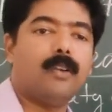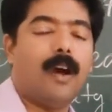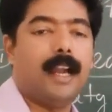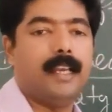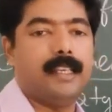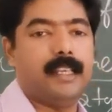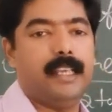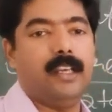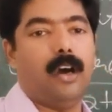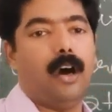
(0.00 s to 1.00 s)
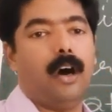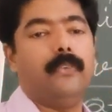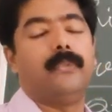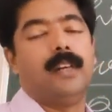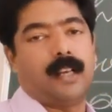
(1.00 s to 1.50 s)
quantity
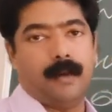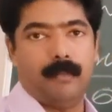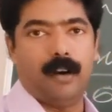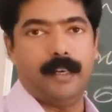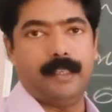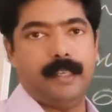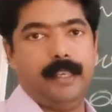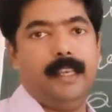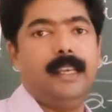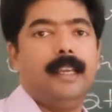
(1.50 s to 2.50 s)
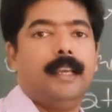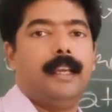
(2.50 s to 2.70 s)
of commodity.